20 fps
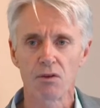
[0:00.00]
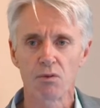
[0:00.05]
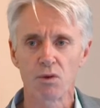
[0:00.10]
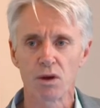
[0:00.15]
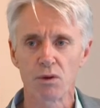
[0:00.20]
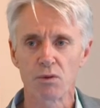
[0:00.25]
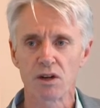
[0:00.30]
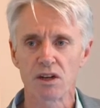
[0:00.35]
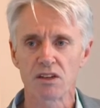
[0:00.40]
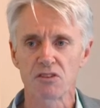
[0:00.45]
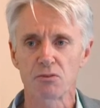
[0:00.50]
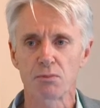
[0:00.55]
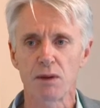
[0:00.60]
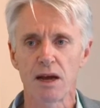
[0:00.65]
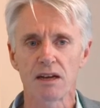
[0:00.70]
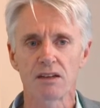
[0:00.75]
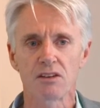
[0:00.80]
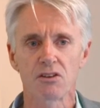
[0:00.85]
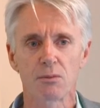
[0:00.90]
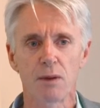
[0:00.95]
We would
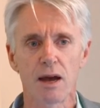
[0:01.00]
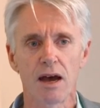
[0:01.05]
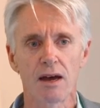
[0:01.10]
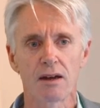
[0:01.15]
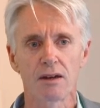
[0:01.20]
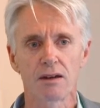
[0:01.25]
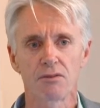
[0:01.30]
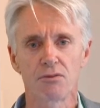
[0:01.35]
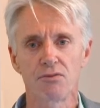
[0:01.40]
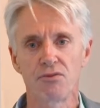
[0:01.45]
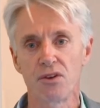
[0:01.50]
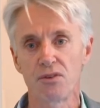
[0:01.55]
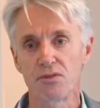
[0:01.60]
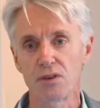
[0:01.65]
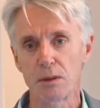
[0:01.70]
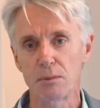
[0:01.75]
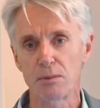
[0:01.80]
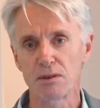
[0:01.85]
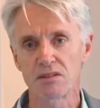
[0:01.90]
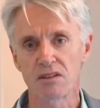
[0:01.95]
expect about
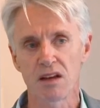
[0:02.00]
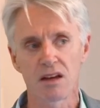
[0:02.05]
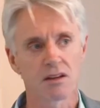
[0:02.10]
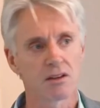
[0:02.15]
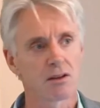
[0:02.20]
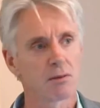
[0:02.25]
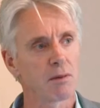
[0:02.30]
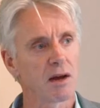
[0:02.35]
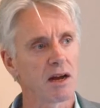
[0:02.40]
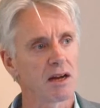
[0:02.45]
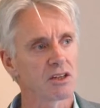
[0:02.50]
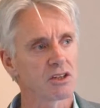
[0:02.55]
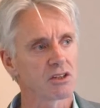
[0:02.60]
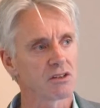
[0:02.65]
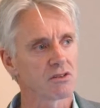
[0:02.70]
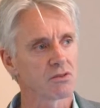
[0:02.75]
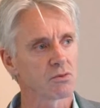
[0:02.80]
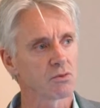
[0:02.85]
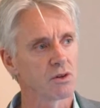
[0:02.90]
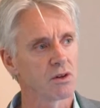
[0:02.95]
50% of the
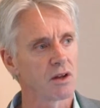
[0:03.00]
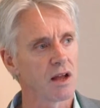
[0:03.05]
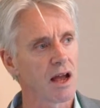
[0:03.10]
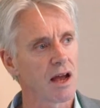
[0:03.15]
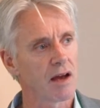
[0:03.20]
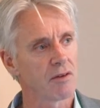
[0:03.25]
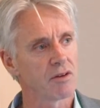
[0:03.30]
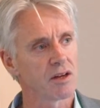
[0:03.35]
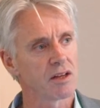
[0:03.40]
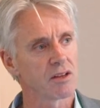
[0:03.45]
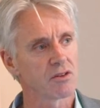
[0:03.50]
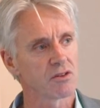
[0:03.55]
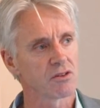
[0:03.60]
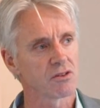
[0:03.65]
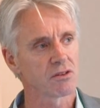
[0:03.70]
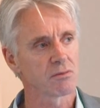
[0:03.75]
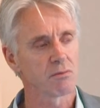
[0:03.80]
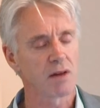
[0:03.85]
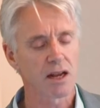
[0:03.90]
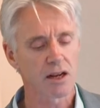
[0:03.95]
patients would have either a
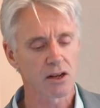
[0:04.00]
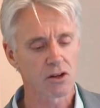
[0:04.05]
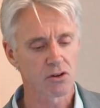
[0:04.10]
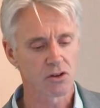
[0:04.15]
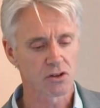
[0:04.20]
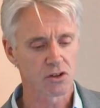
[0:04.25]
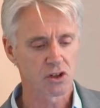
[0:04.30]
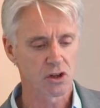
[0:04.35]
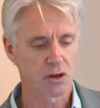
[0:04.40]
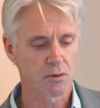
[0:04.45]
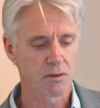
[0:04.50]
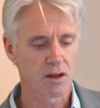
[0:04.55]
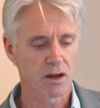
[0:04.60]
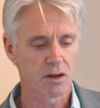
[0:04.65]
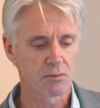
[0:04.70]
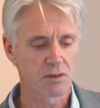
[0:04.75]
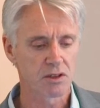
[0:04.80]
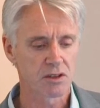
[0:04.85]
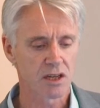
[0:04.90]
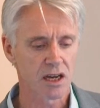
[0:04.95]
somatic or a
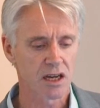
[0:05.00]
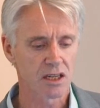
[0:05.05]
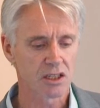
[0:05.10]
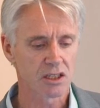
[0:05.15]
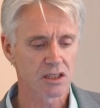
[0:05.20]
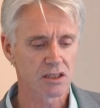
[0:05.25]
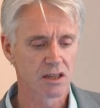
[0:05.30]
germline mutation.